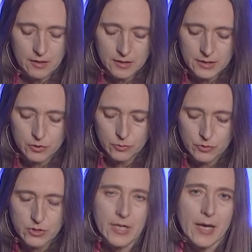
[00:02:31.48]

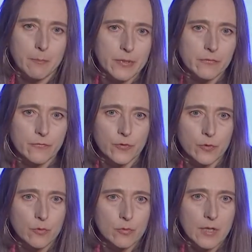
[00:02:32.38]
intrusion happened
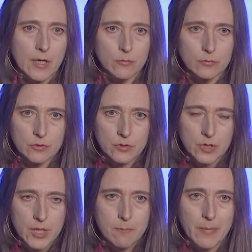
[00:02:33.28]
through
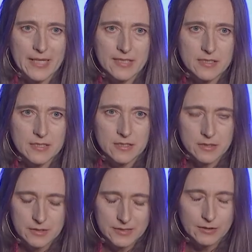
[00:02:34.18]
ground-based
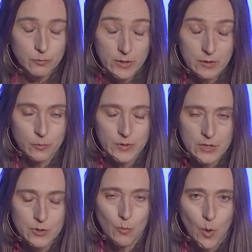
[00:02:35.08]
network,
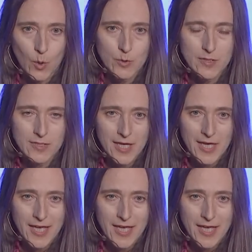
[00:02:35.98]
which was